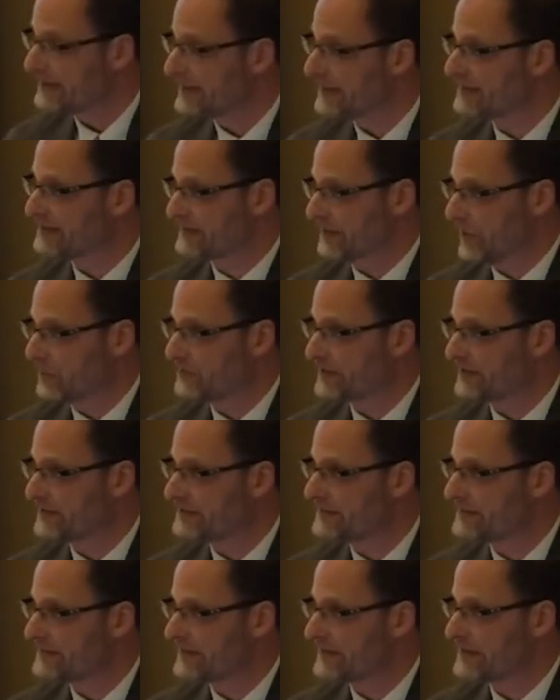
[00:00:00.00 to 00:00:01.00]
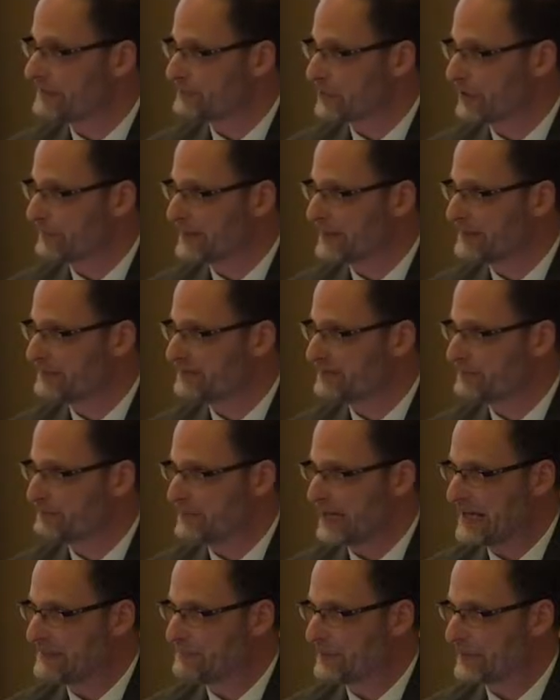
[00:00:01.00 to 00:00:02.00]
exulted in the permanence of
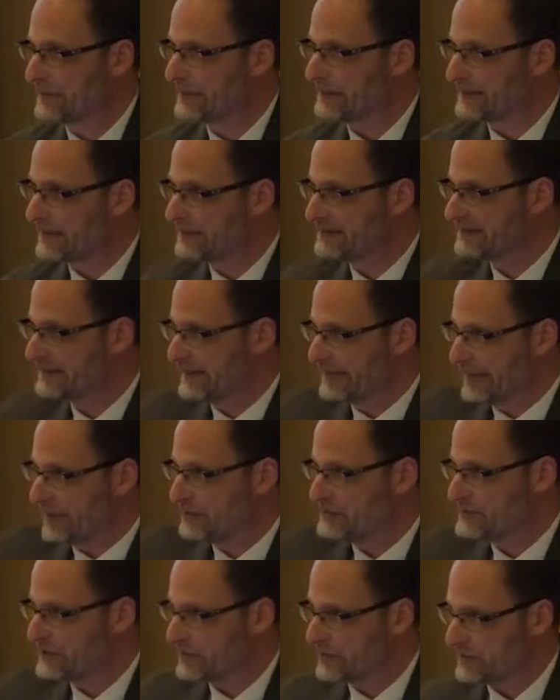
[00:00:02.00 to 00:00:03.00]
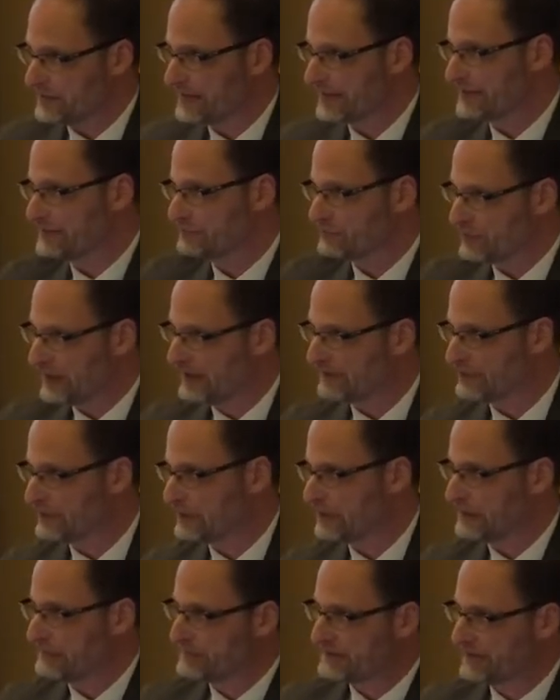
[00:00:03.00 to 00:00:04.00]
paper and set out to collect
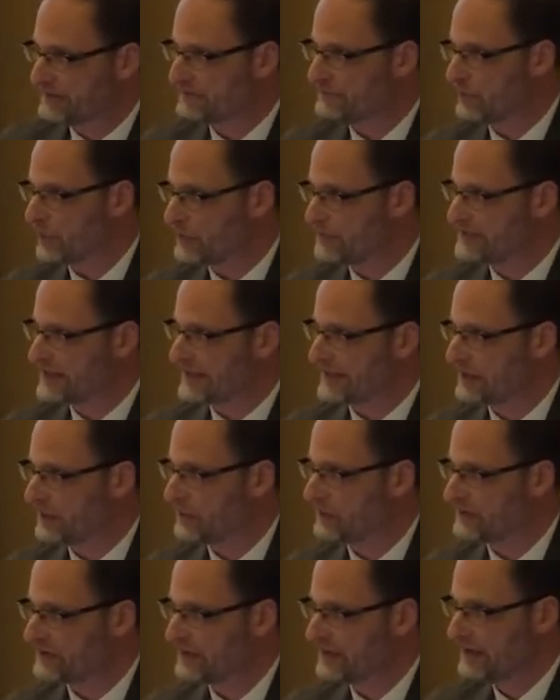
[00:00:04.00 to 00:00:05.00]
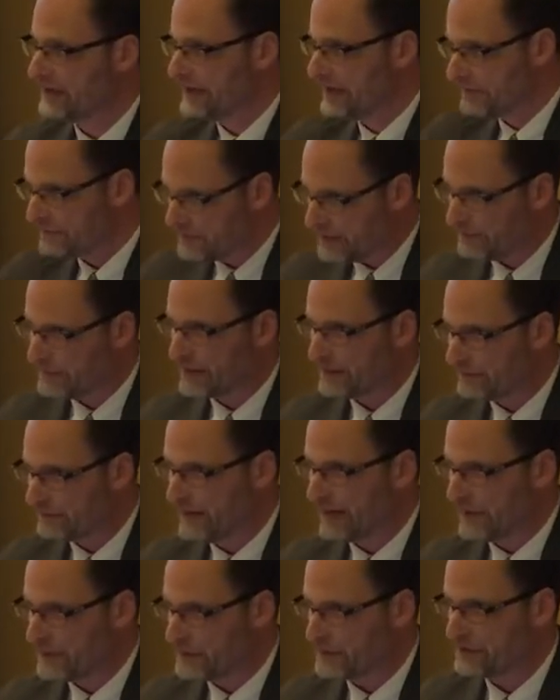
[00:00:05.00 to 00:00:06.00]
proverbs and folk tales from their
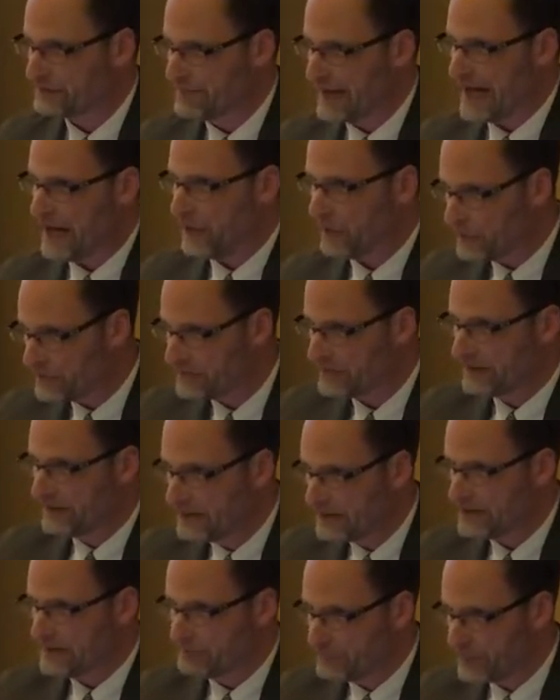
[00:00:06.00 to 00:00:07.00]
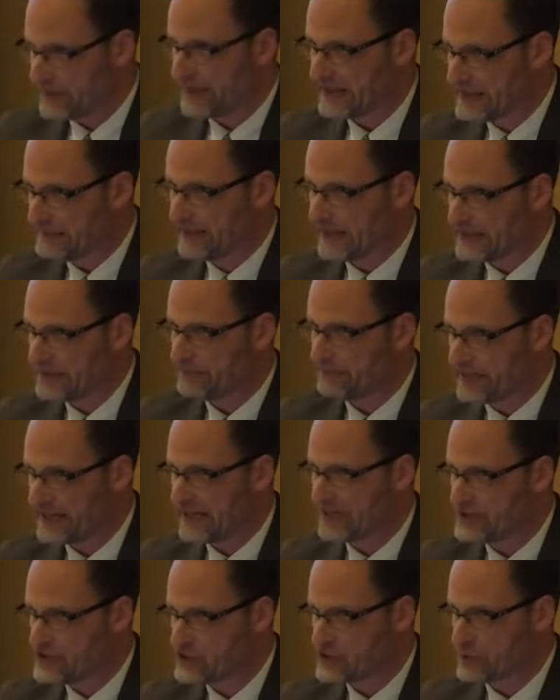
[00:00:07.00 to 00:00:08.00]
fathers' mouths, putting them on the
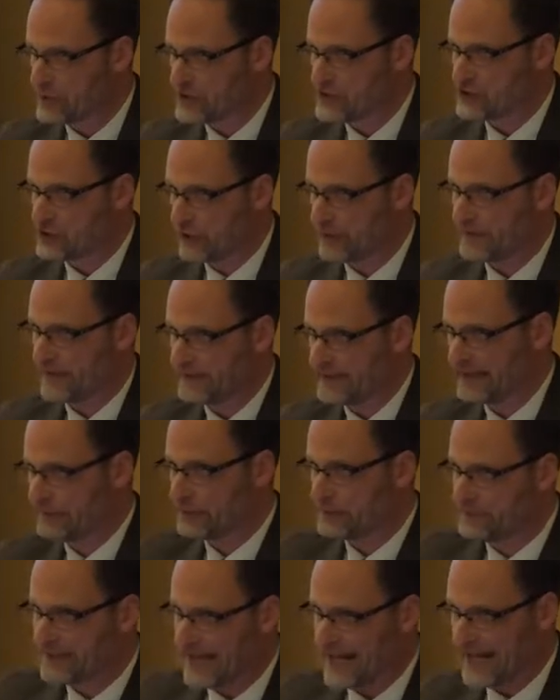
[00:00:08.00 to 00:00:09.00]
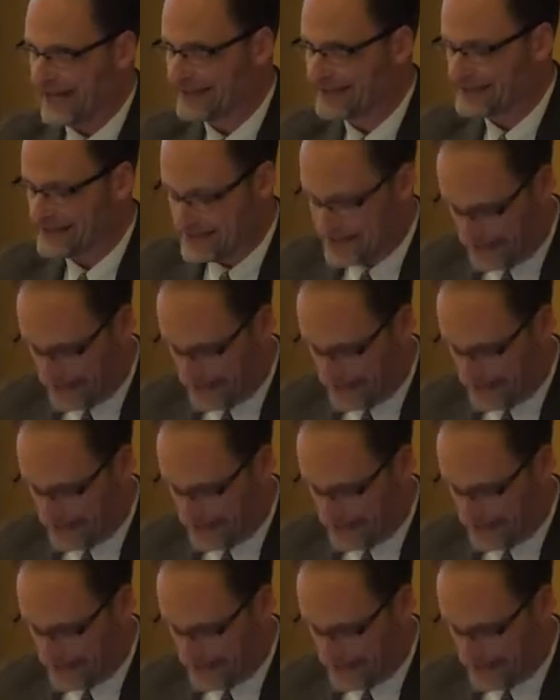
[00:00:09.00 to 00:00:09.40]
page to ensure that they would be handed